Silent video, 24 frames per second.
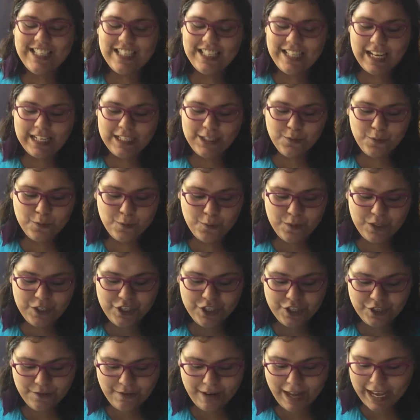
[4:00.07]
that's what we
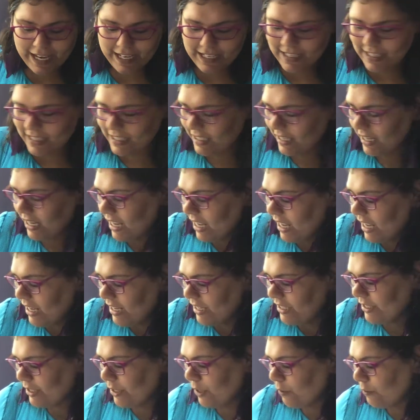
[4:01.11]
do next.
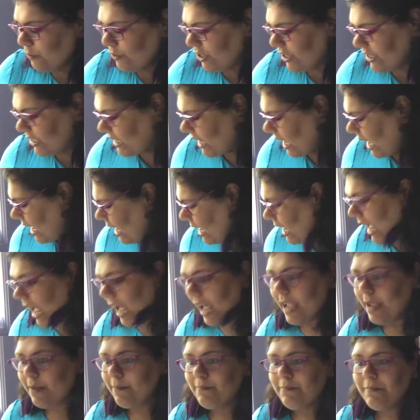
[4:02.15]
So today
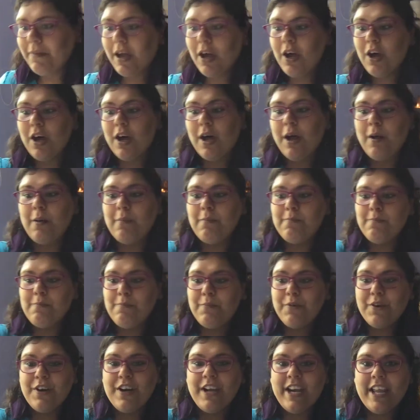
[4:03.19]
I'm
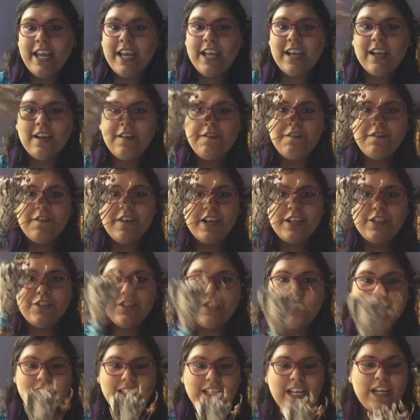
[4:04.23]
burning a fresh
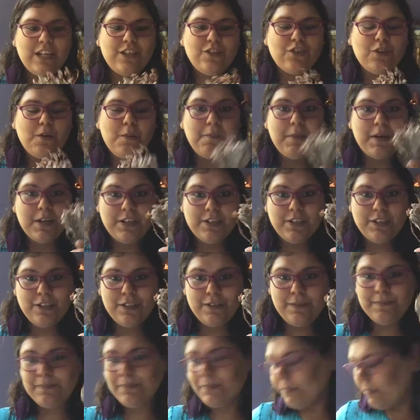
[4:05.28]
sage
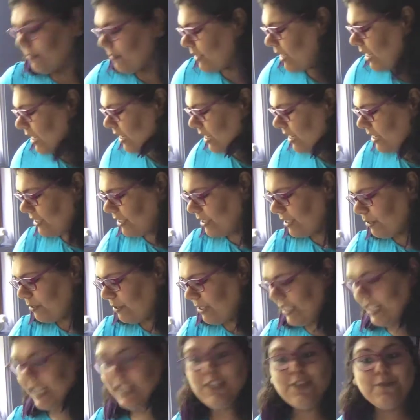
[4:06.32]
bundle. So
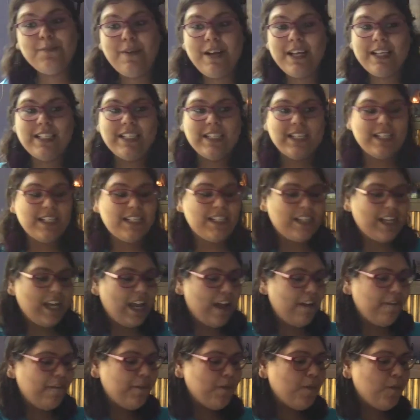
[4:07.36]
sage blessings to
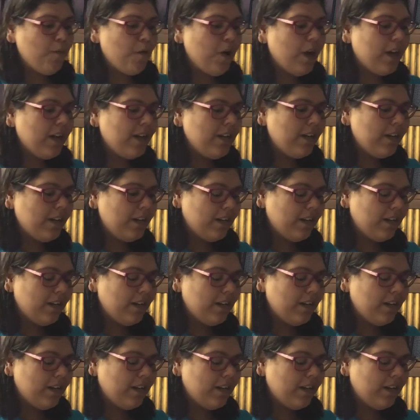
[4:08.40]
everyone